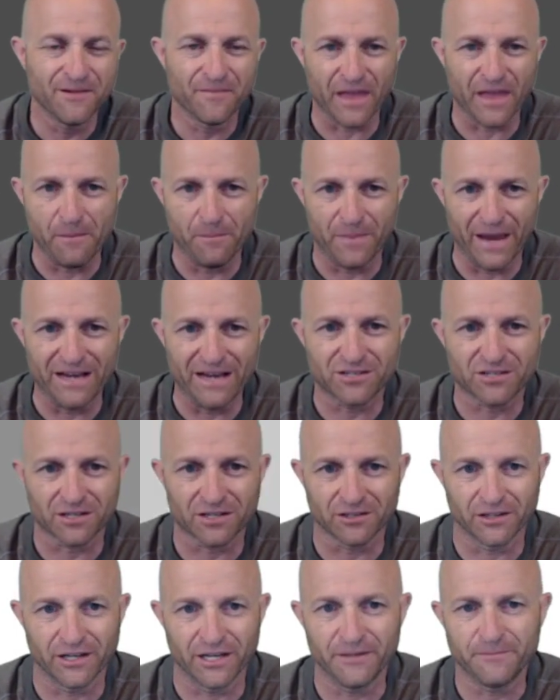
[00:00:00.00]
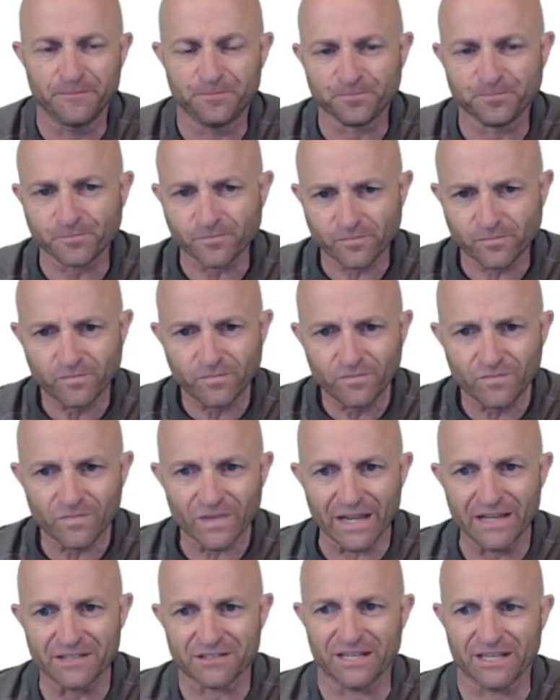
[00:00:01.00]
And basically,
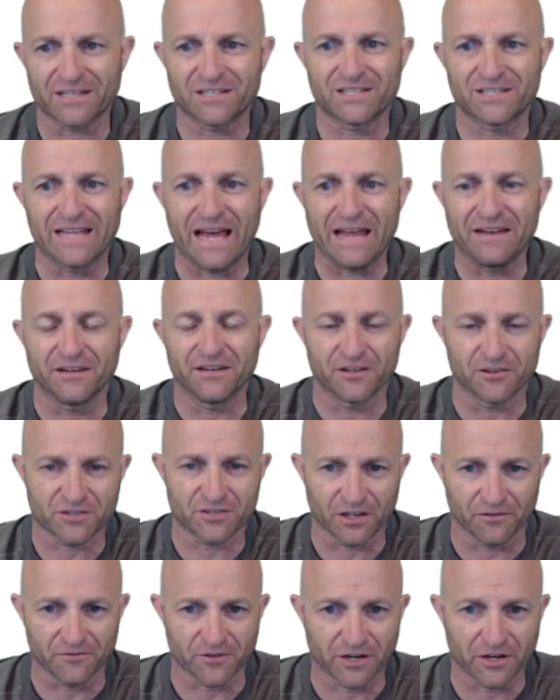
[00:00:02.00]
It's extending yourself.